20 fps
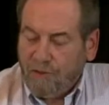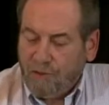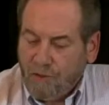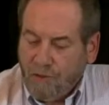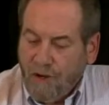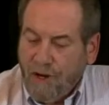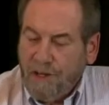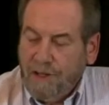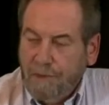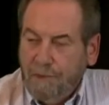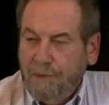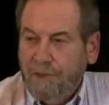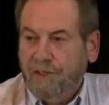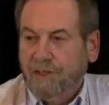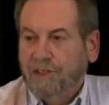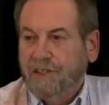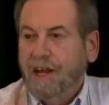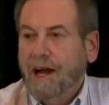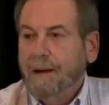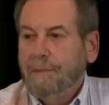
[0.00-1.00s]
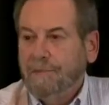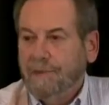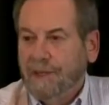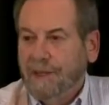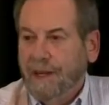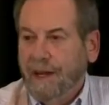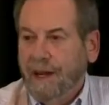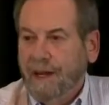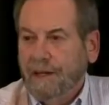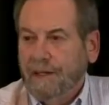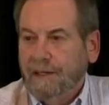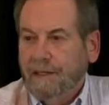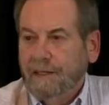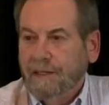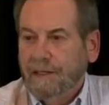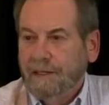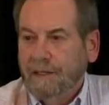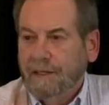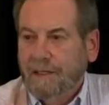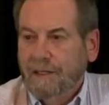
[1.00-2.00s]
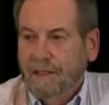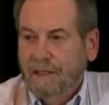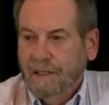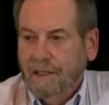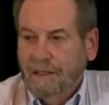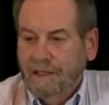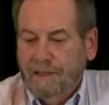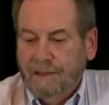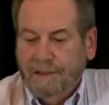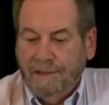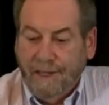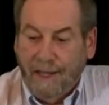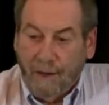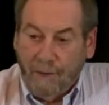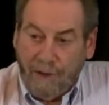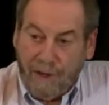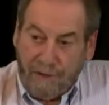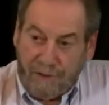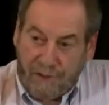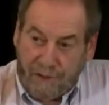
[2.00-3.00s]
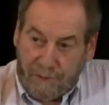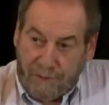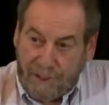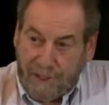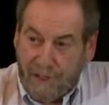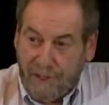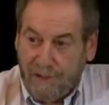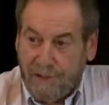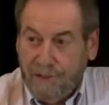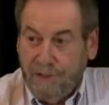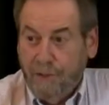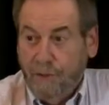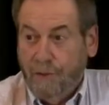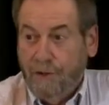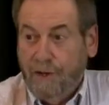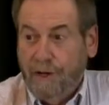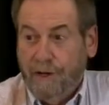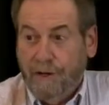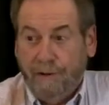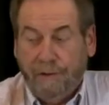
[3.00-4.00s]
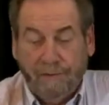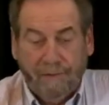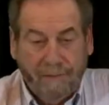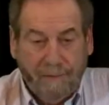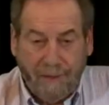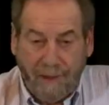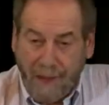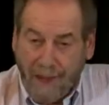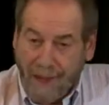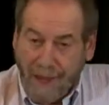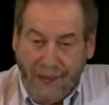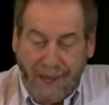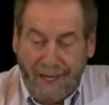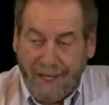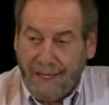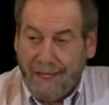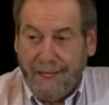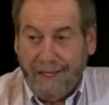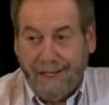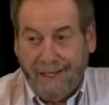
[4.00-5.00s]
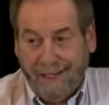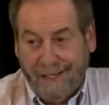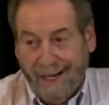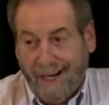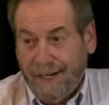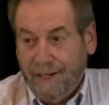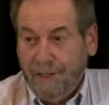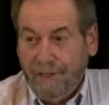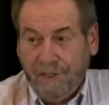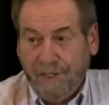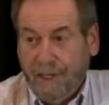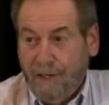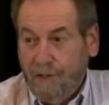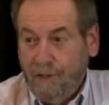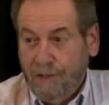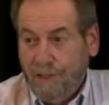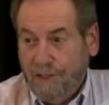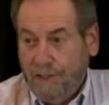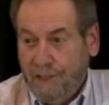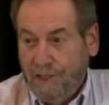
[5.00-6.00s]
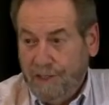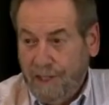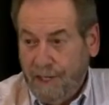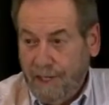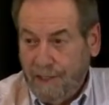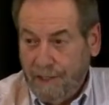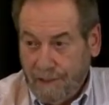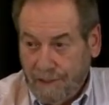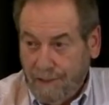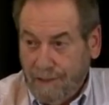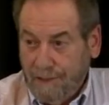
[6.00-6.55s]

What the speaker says: tried to put a stop to that. Now we have somebody else new in there. God knows how long it's going to take